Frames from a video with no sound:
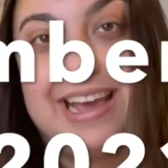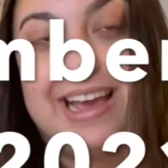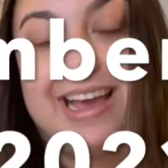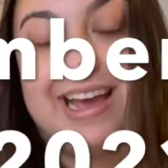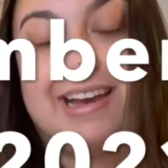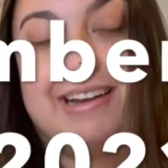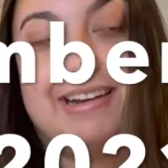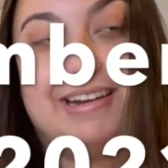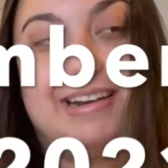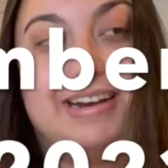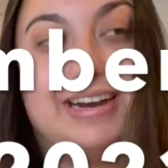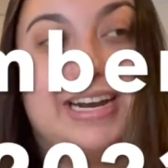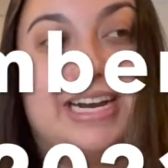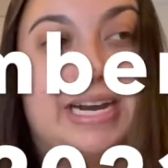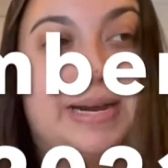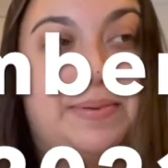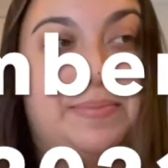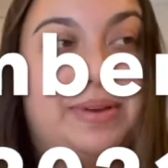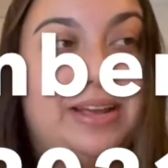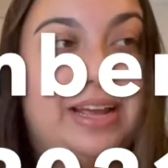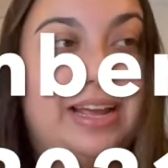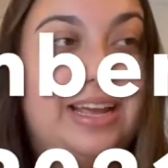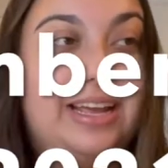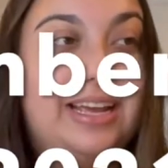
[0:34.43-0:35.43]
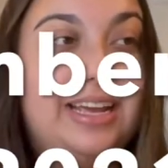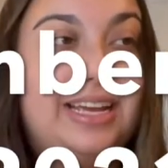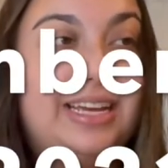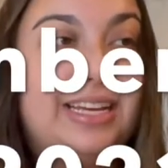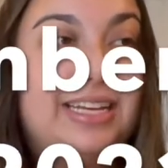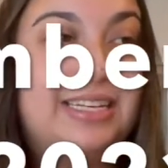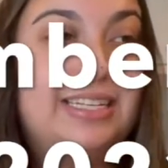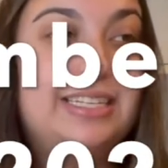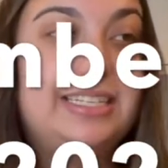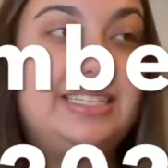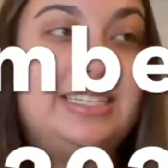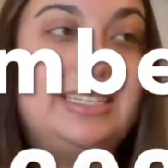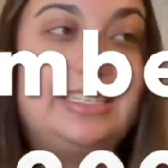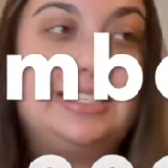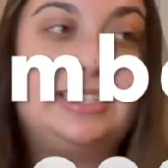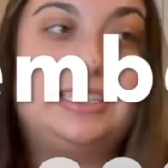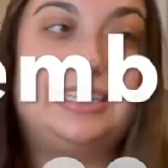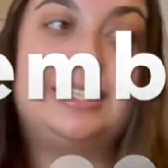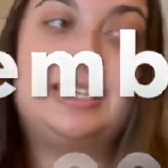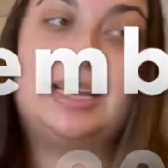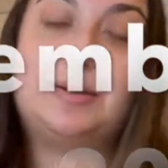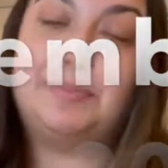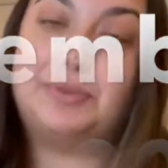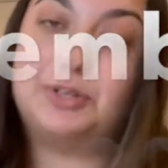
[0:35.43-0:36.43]
Um, it is
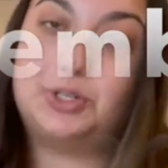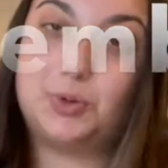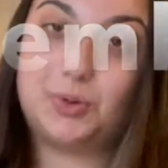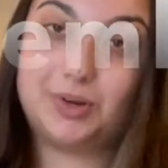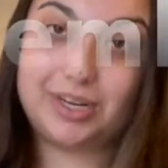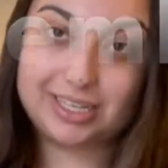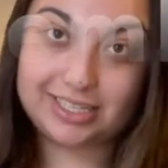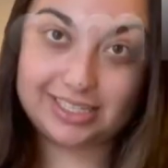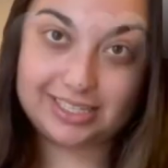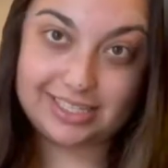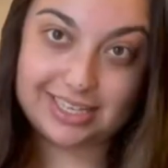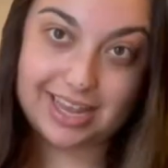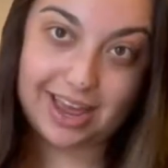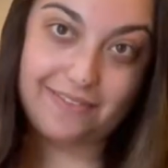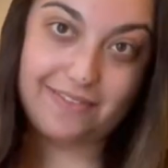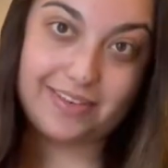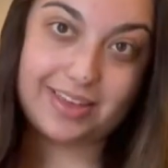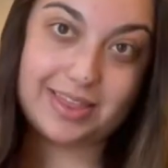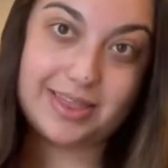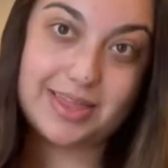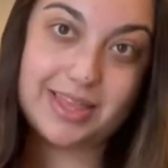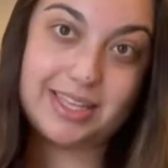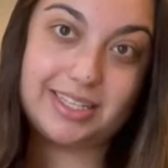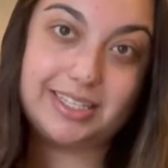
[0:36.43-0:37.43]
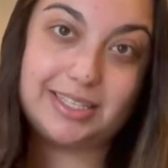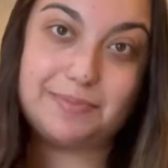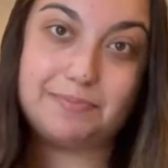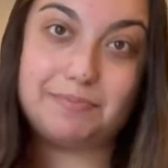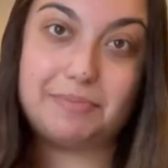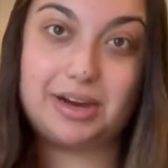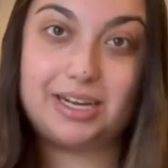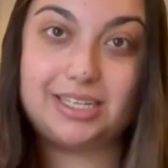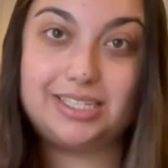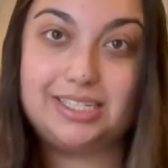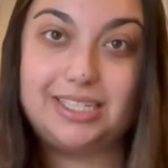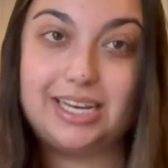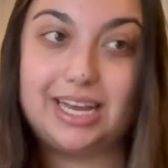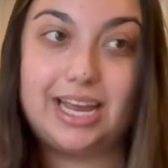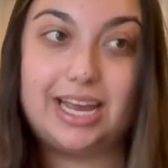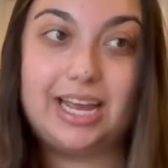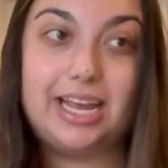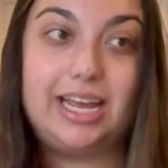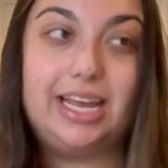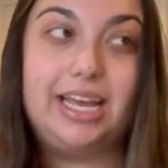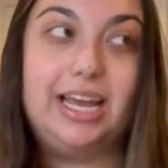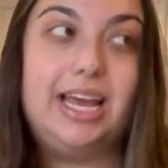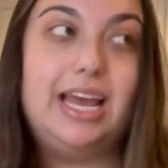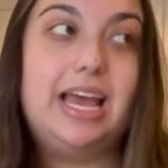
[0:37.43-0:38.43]
December 27th, it's
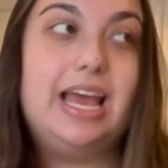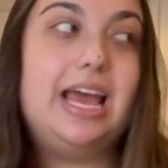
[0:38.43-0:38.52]
Monday,